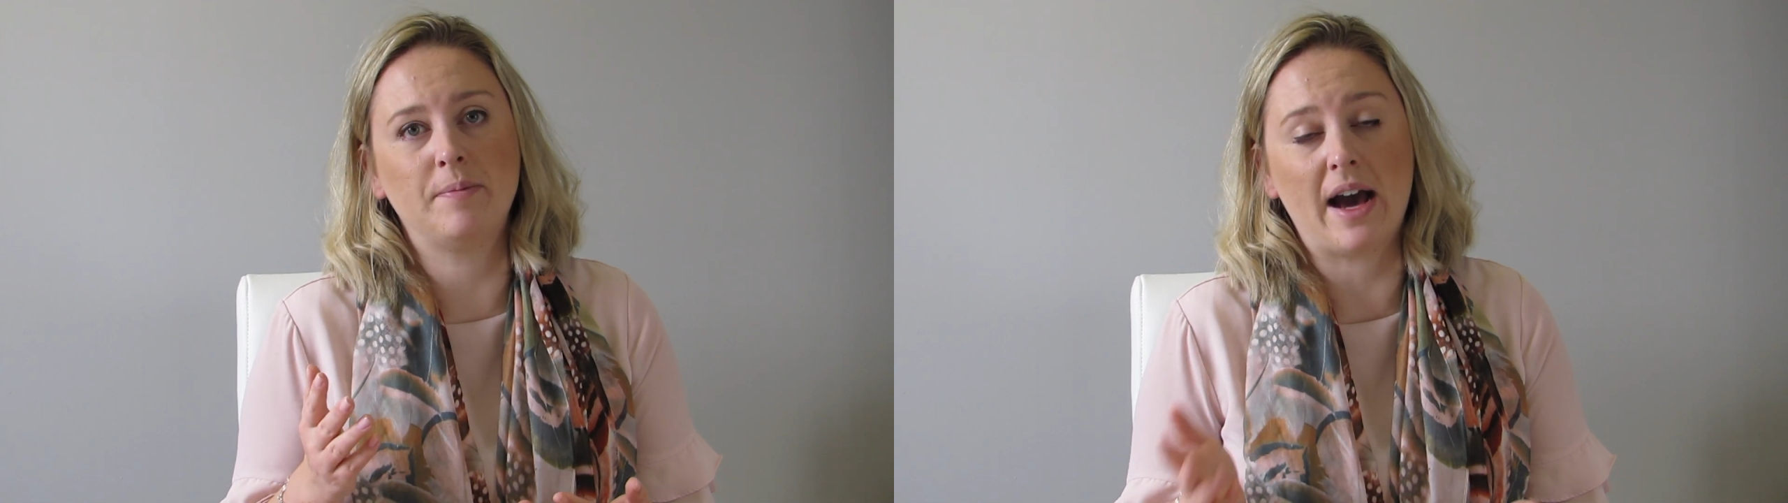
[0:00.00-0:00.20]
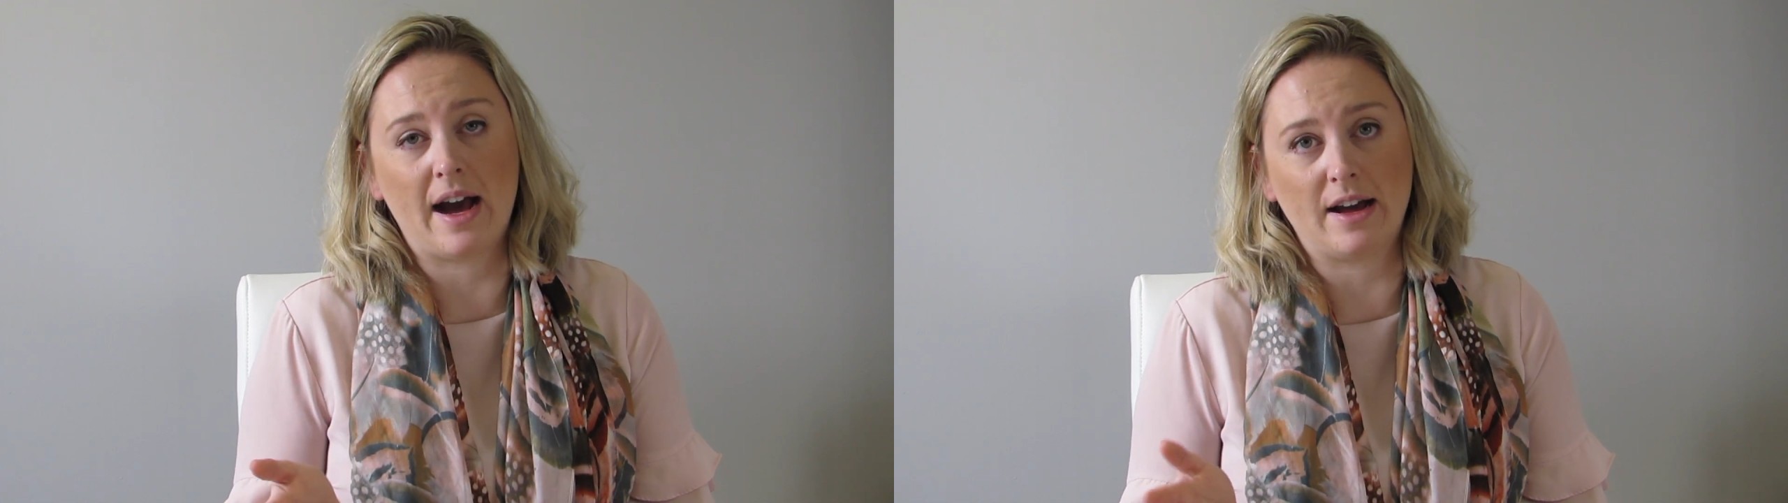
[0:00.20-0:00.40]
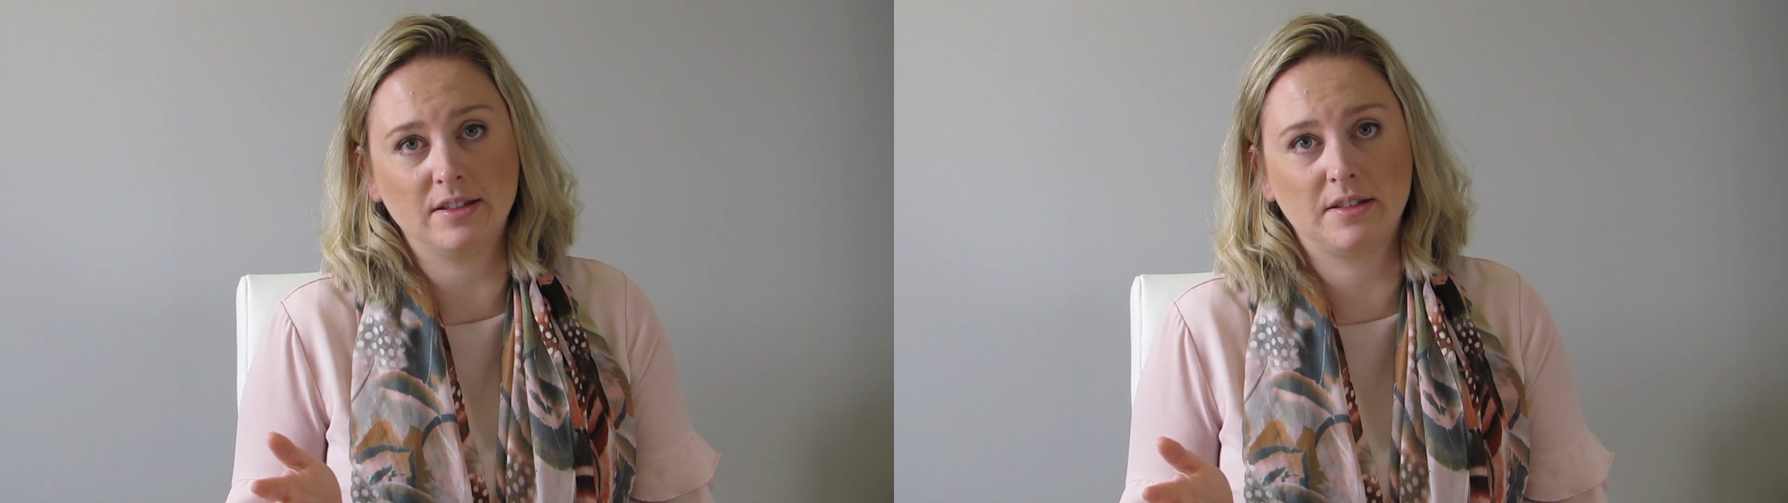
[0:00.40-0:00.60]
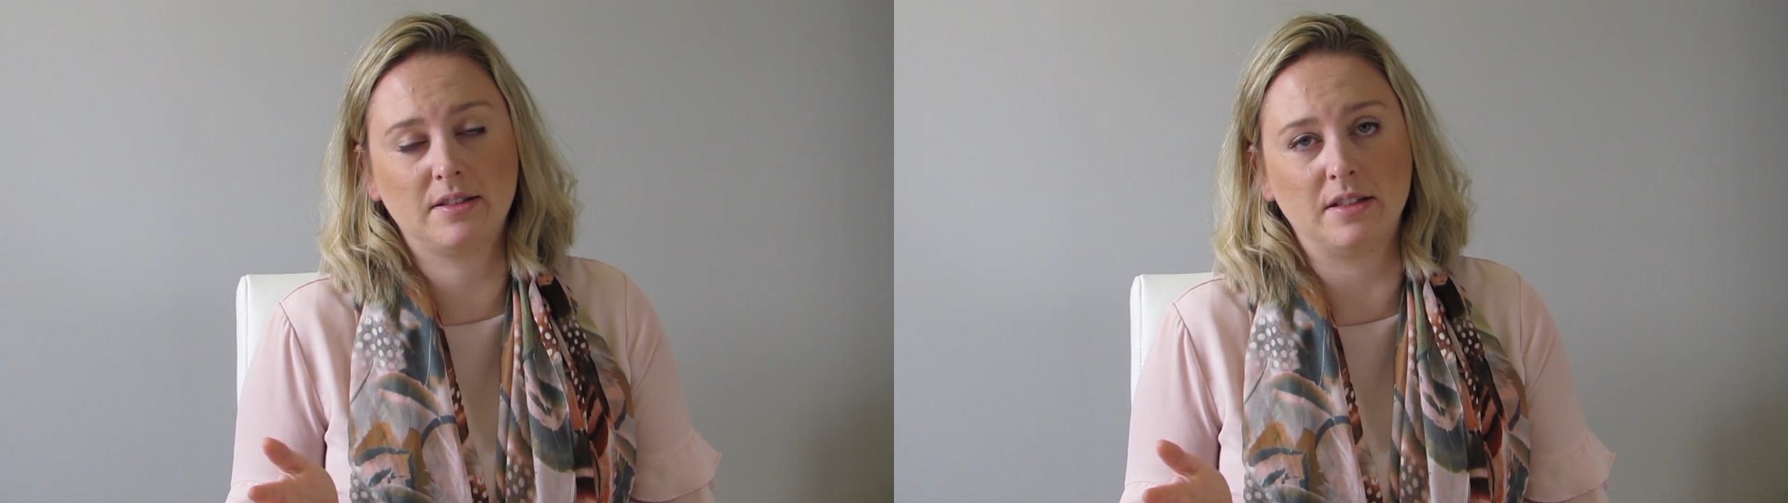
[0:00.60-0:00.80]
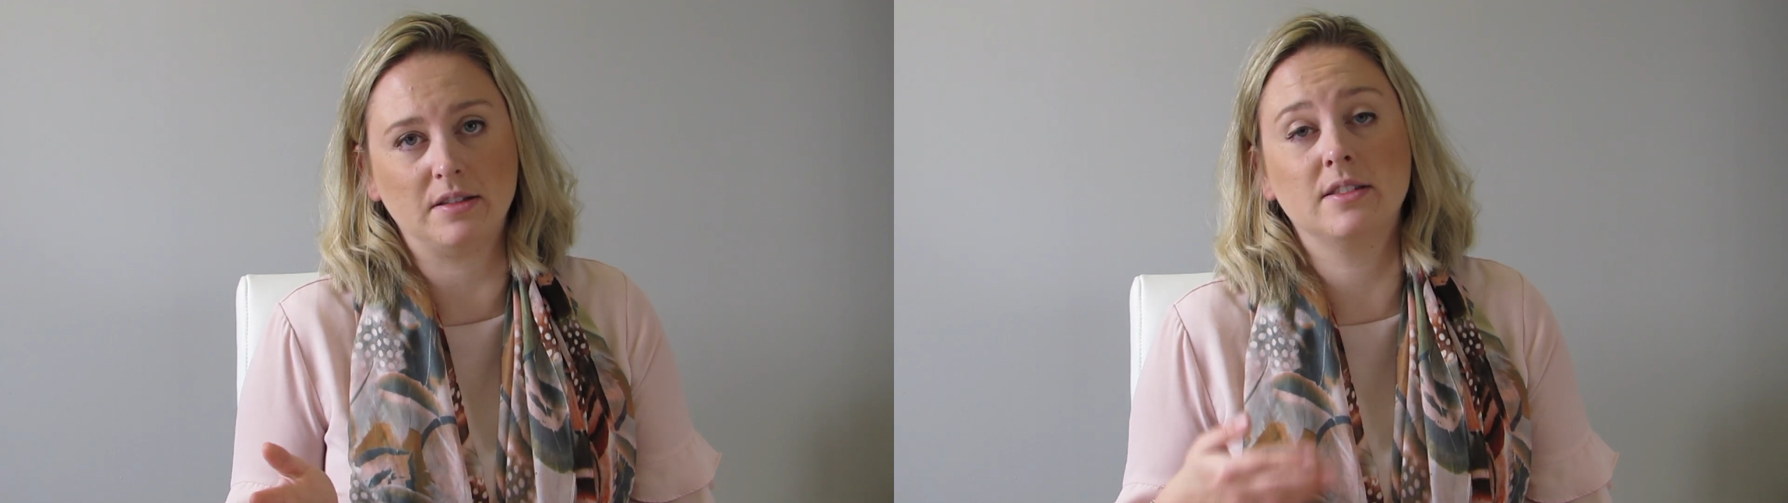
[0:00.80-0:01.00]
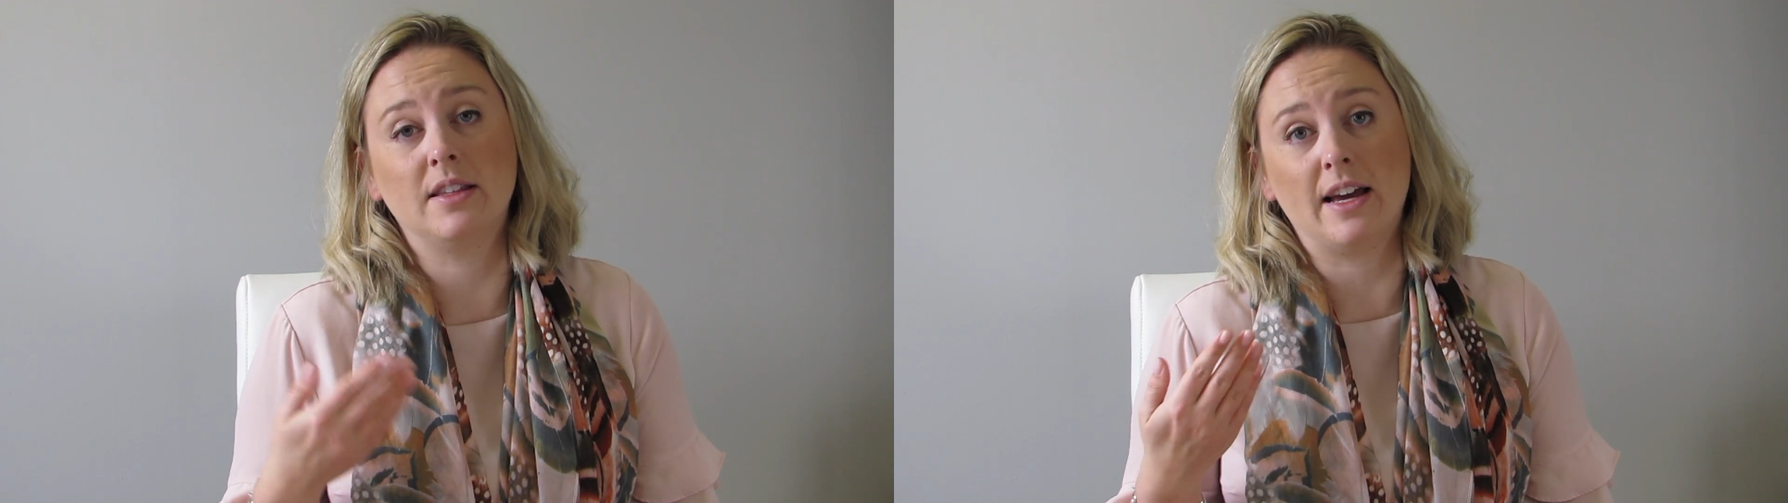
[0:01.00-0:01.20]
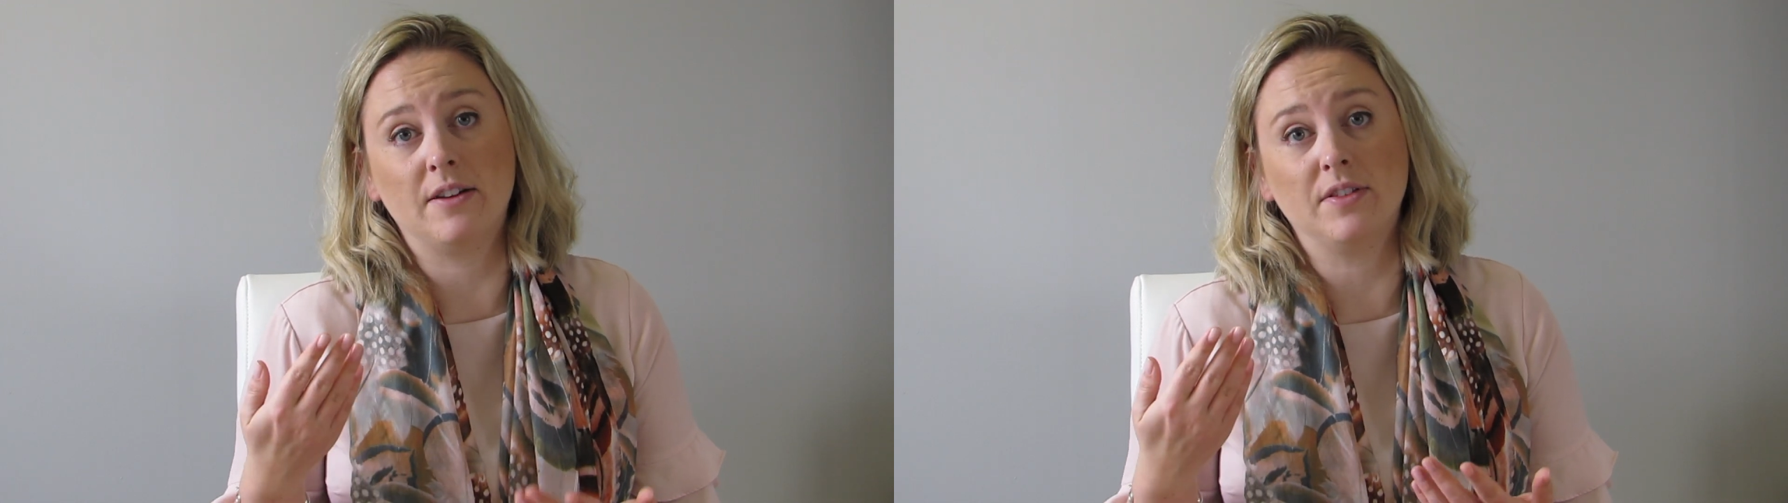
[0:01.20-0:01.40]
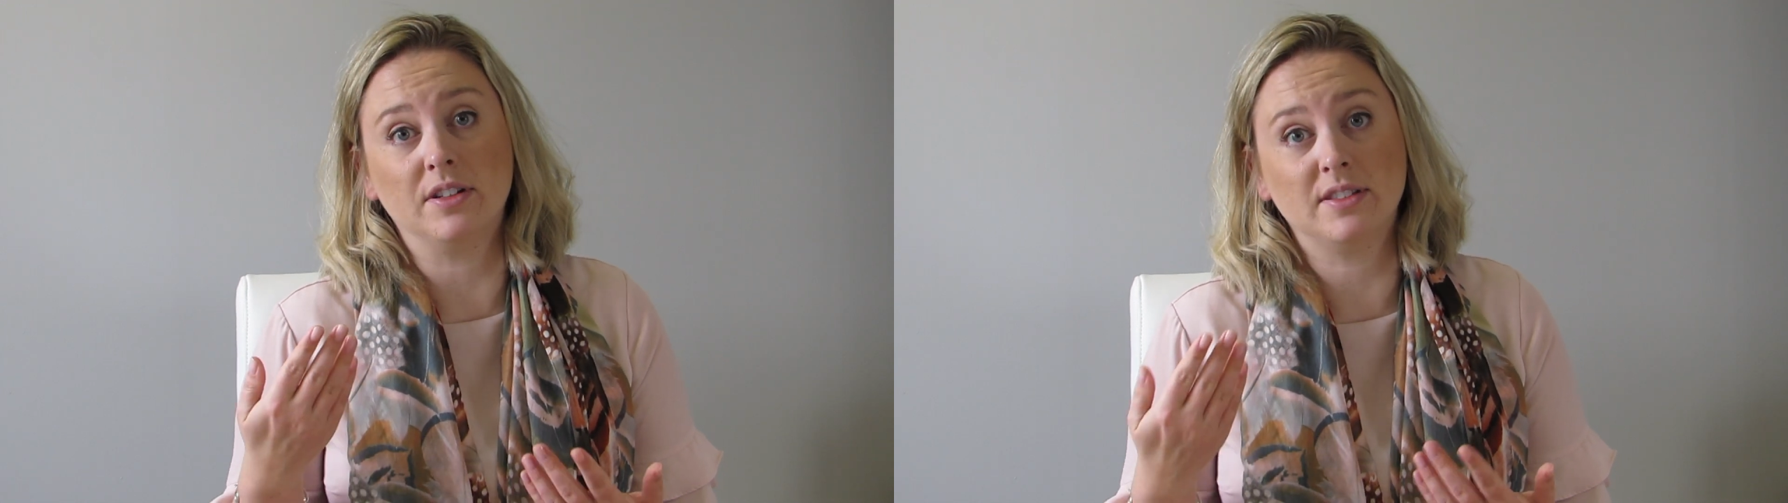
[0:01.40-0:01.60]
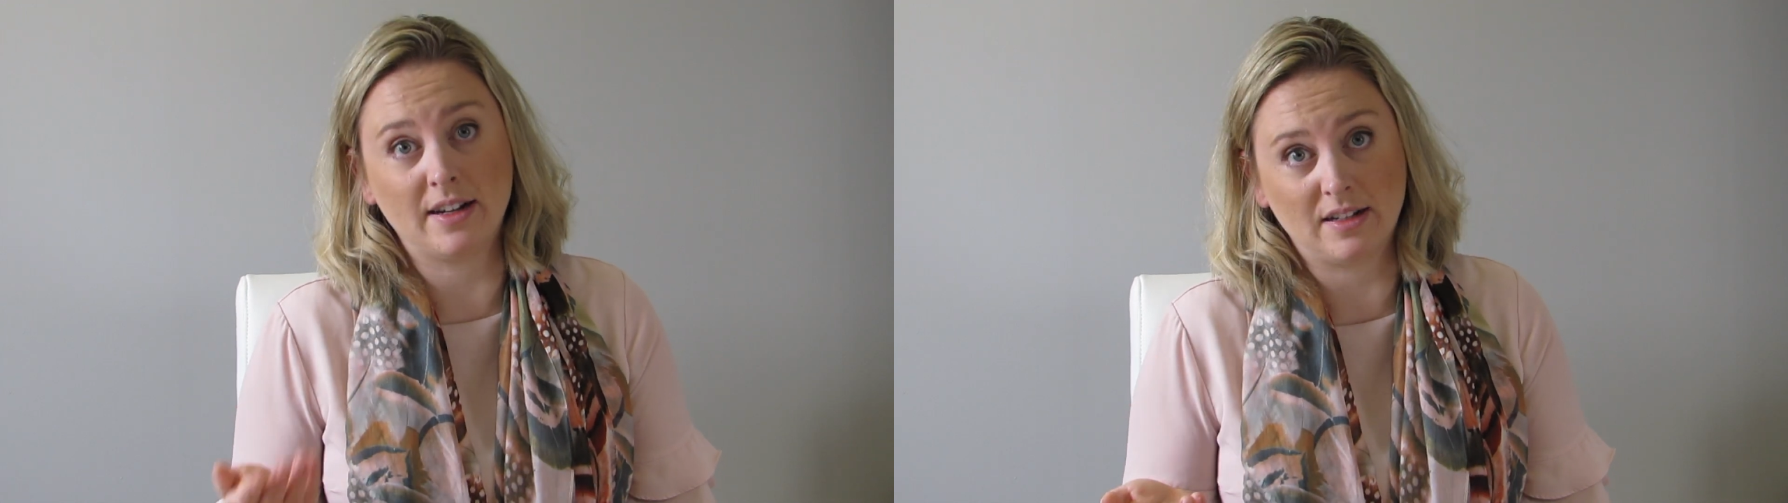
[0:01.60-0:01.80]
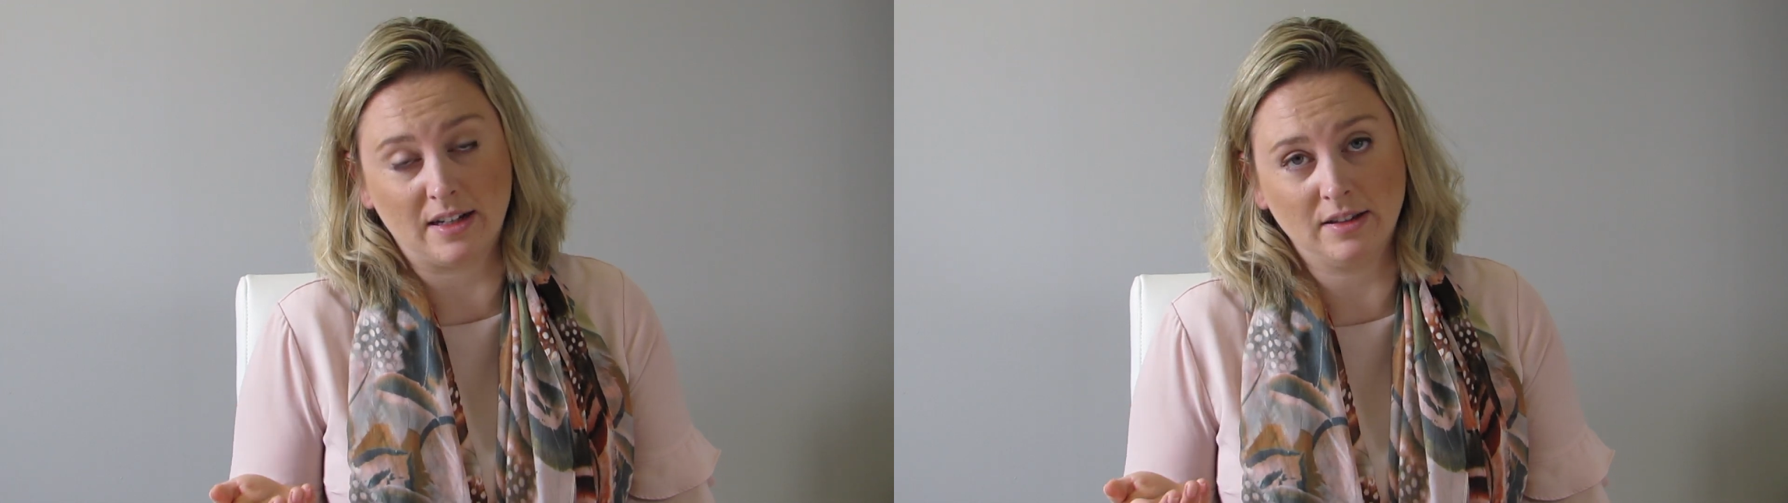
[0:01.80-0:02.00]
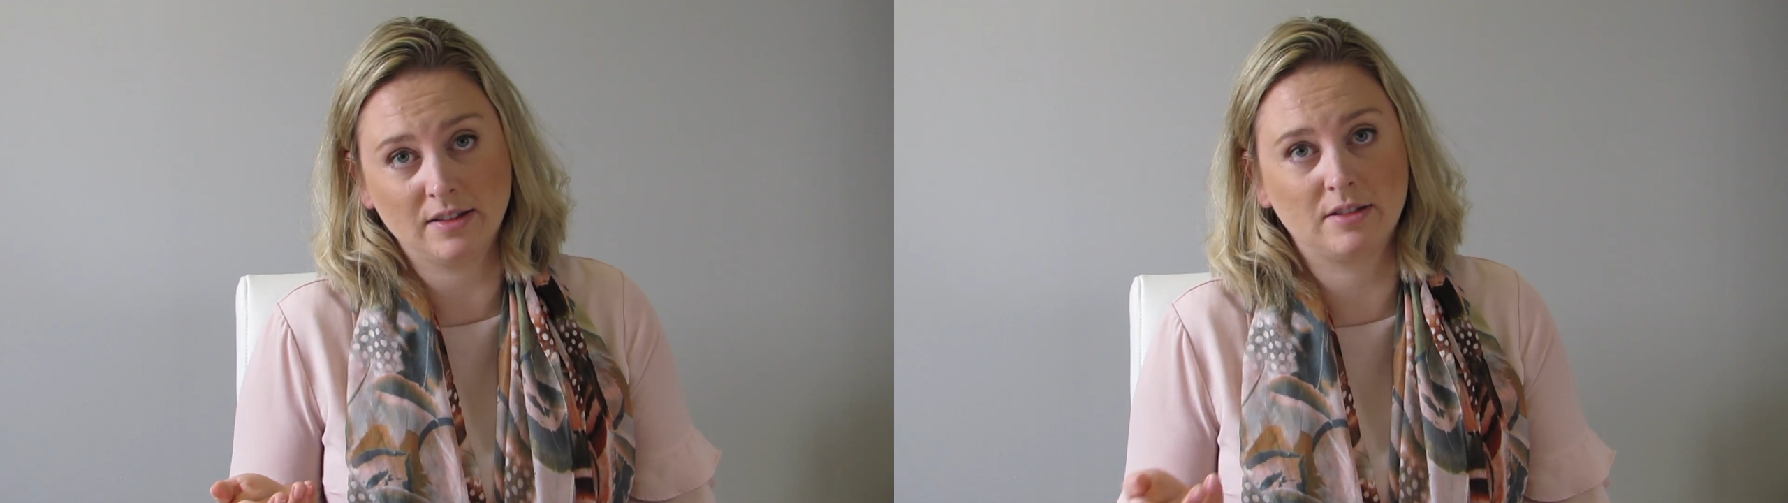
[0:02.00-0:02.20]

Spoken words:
passed since the end of your sentence,